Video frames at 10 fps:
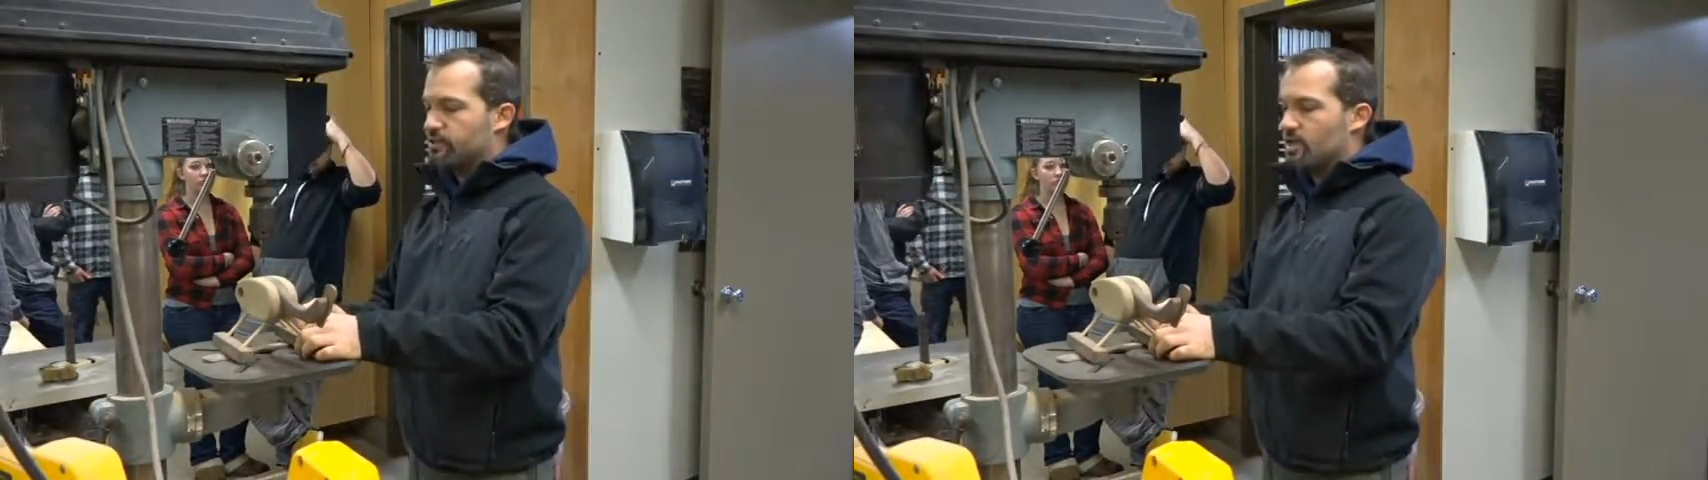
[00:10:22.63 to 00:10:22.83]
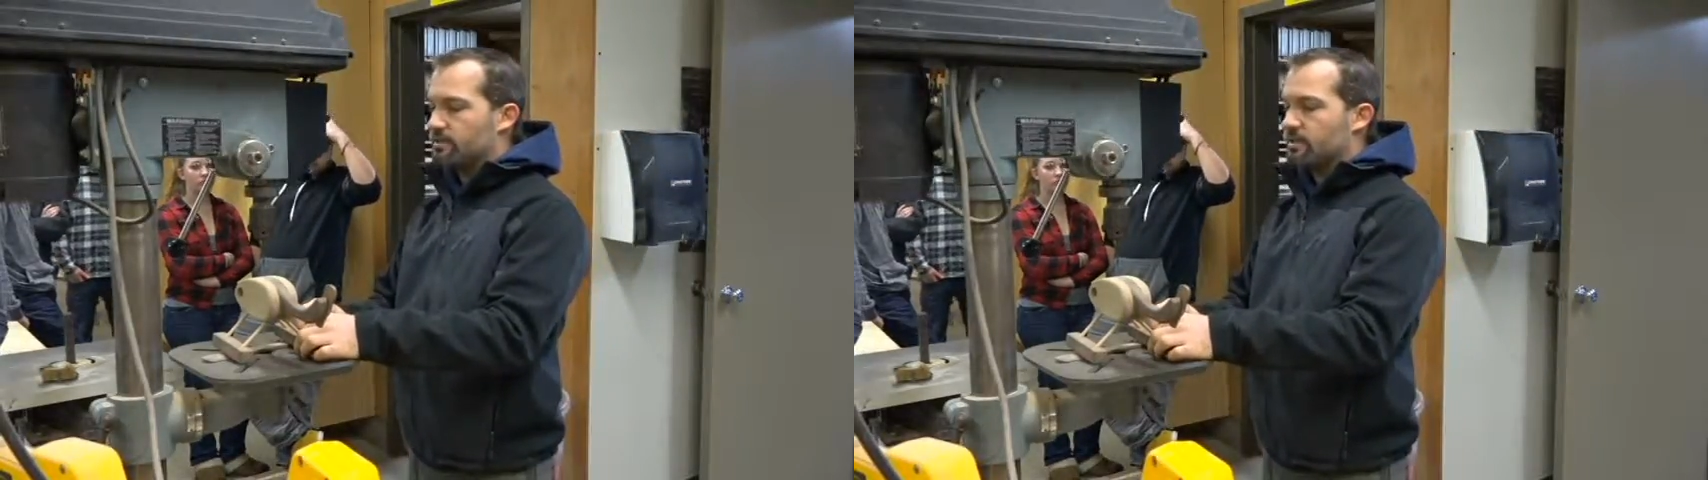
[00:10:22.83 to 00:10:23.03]

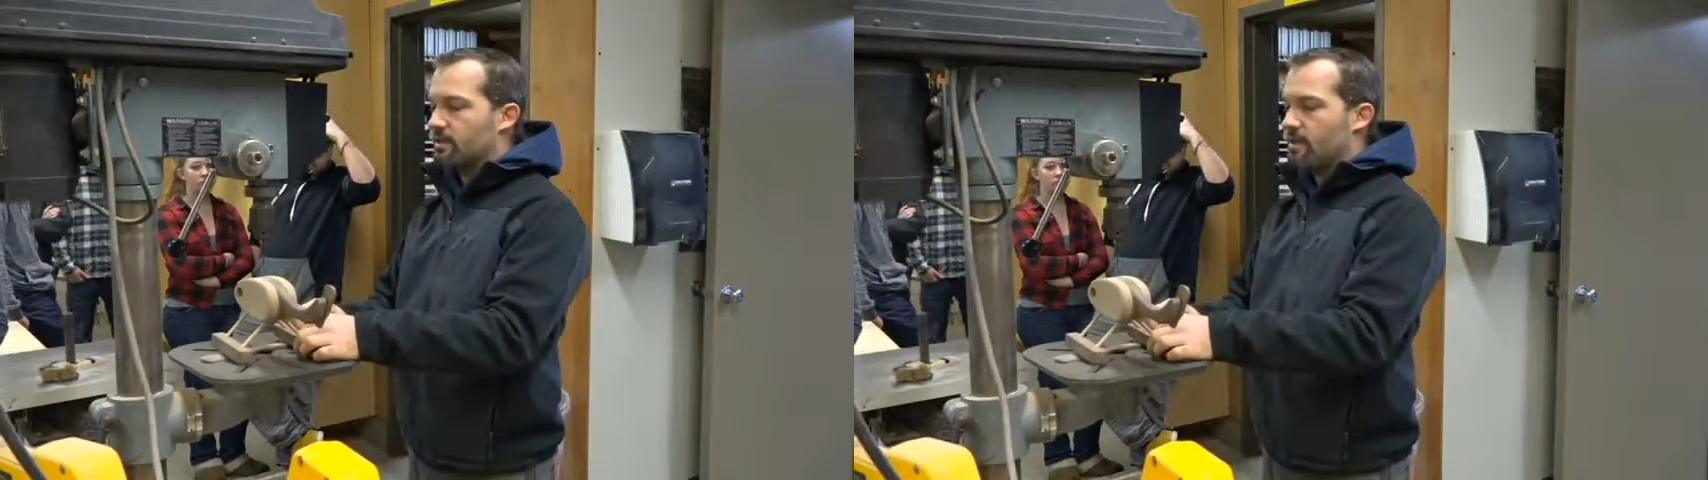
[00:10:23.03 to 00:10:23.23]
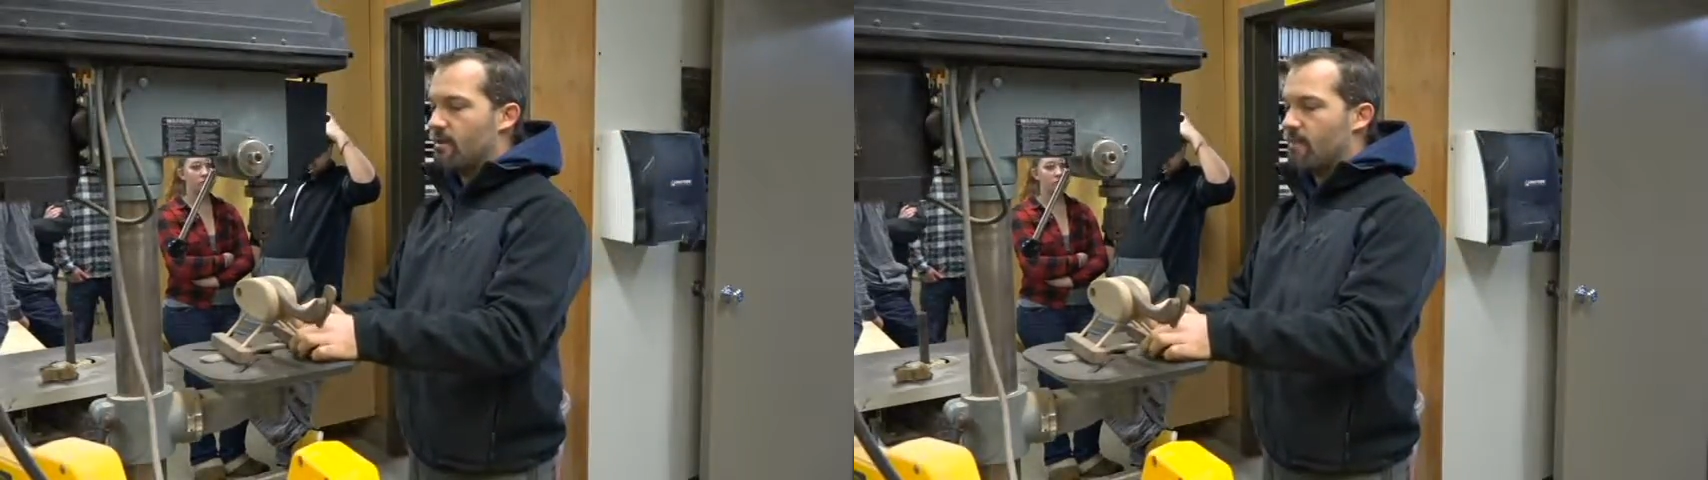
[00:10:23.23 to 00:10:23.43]
Sean's
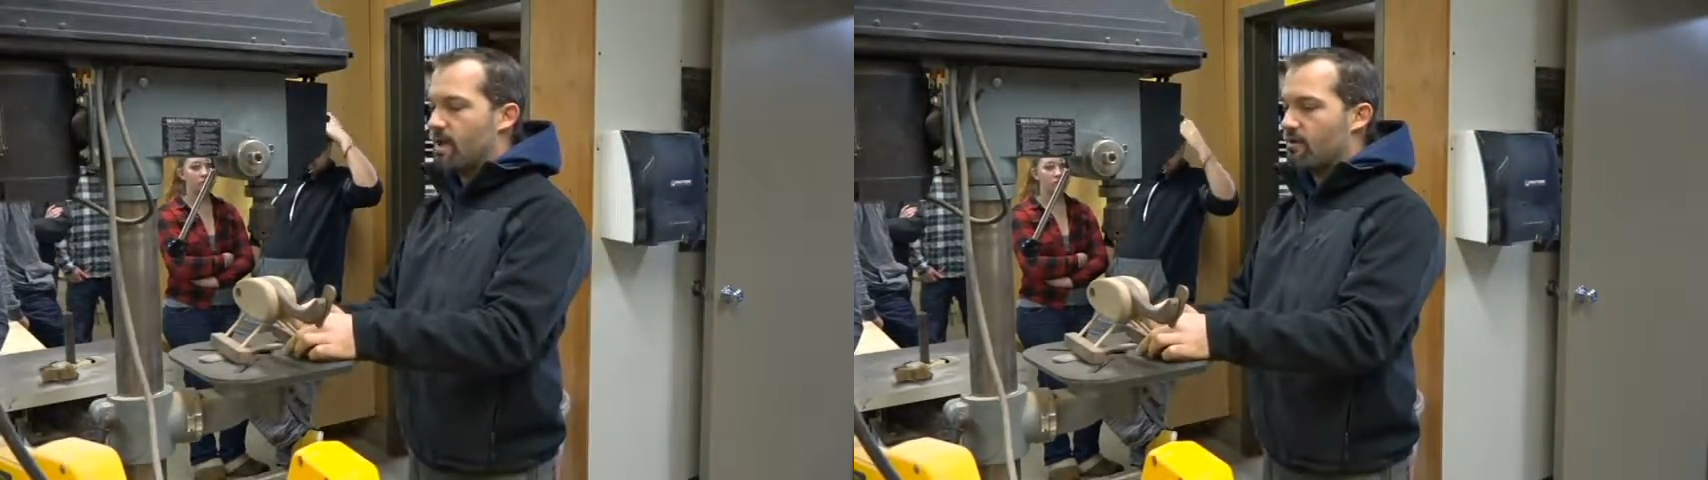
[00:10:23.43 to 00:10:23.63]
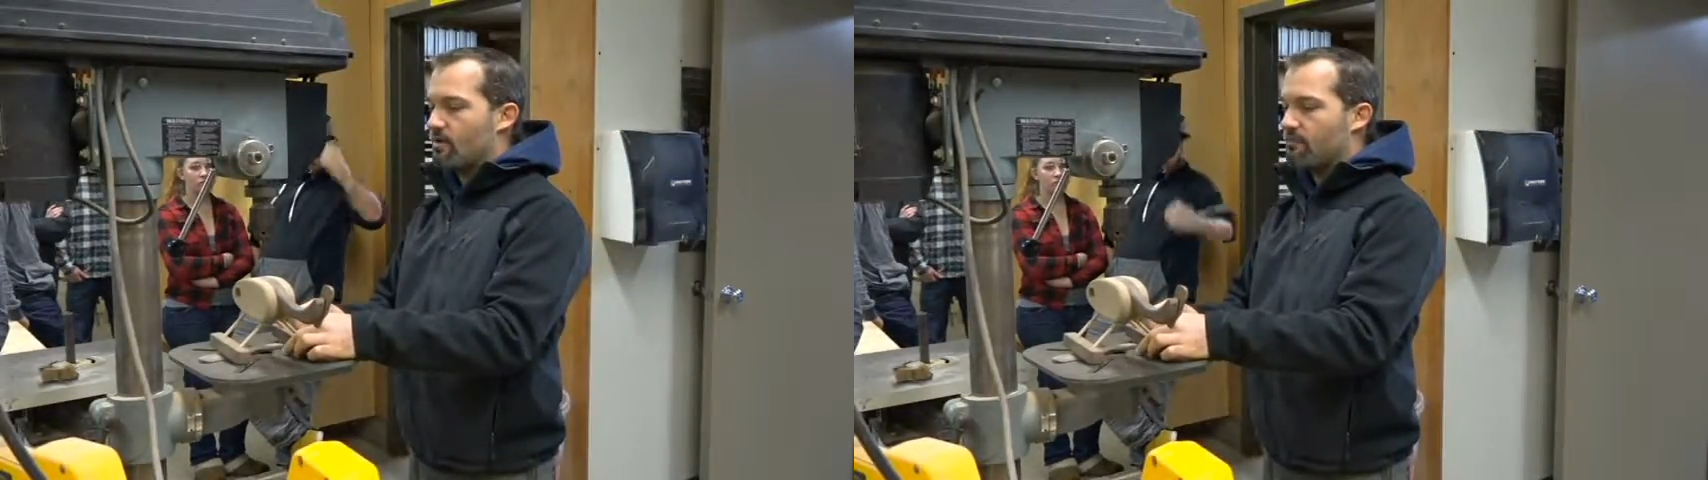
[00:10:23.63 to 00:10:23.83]
going to come
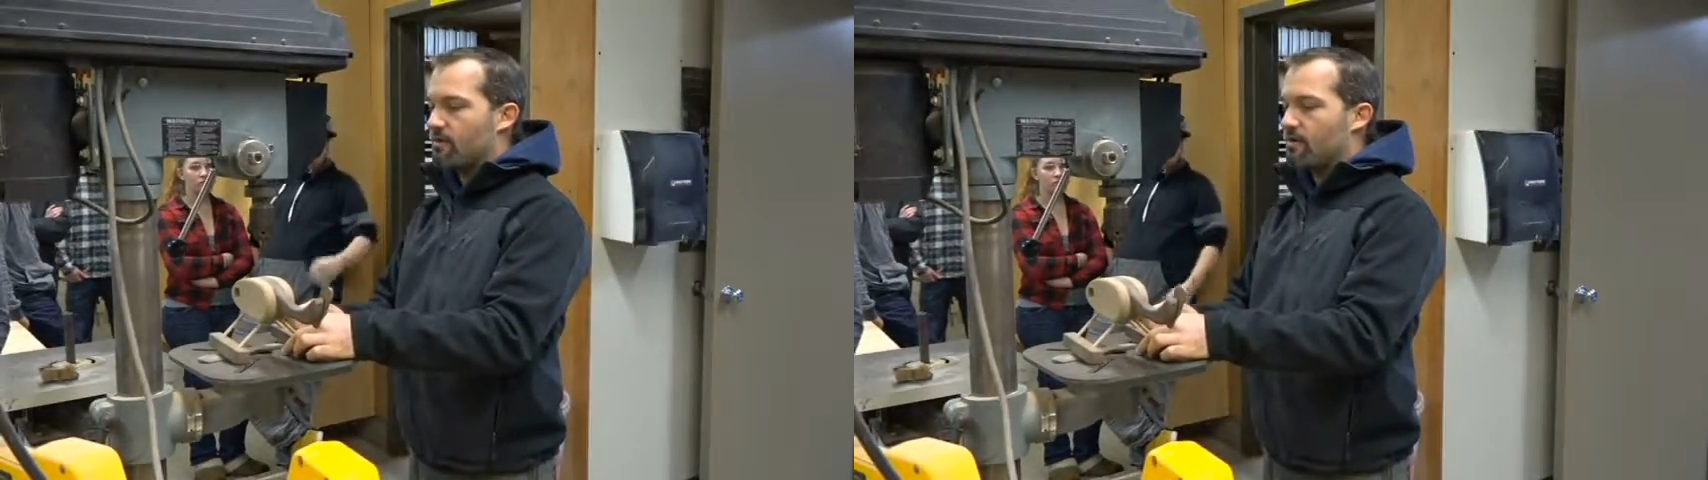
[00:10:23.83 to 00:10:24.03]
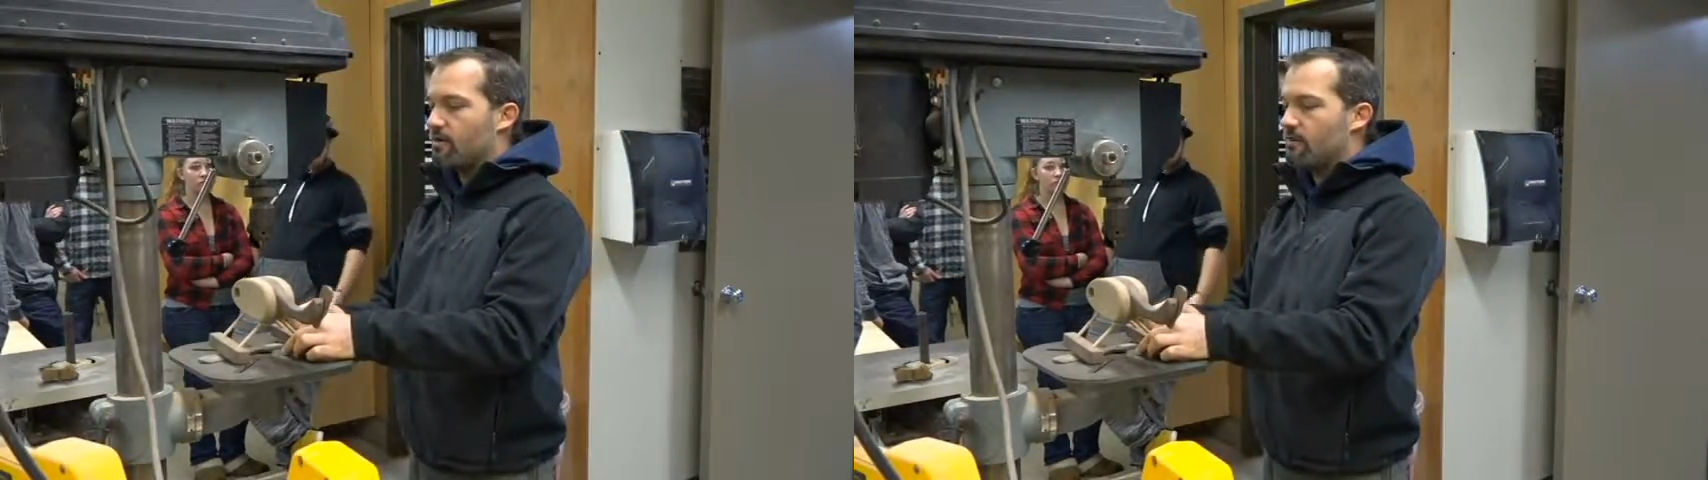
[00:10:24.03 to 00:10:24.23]
back over
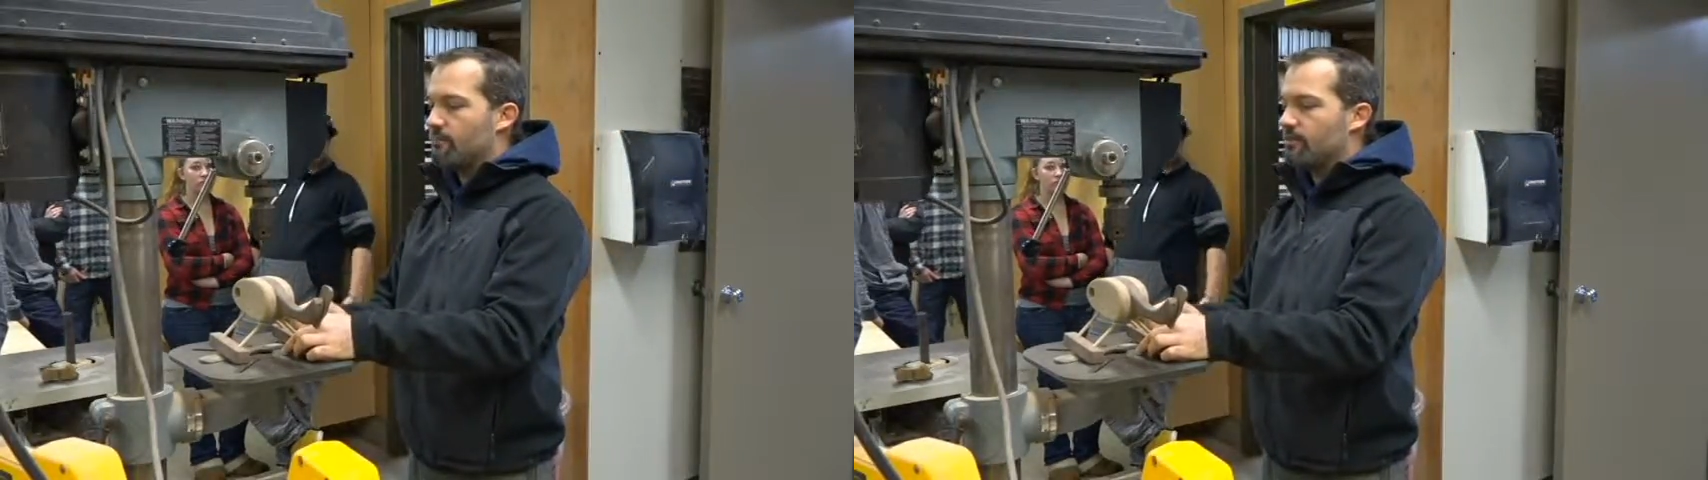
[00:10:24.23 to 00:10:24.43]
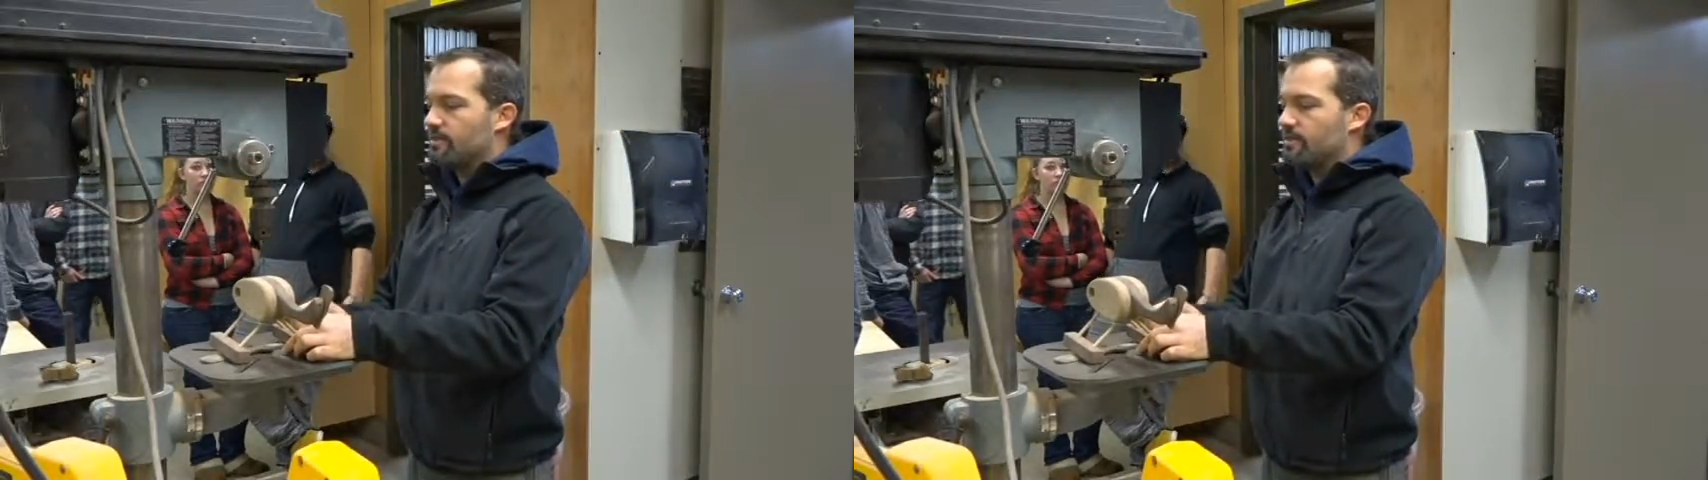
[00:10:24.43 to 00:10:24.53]
here.